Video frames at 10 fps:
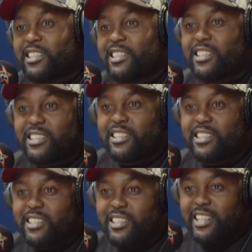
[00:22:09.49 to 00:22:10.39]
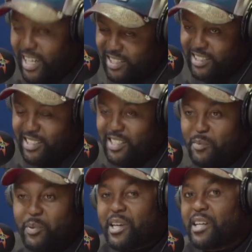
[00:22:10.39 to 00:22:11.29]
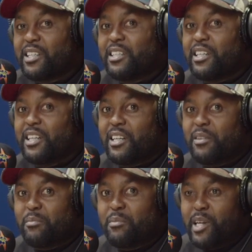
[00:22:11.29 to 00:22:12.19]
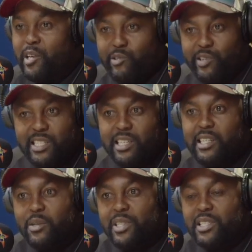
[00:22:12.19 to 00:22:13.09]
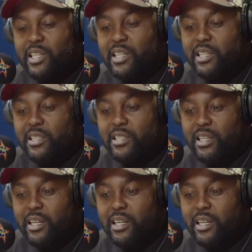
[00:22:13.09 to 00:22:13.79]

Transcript: You did that? Yeah, mm-hmm. Disappear. Um, recently we did.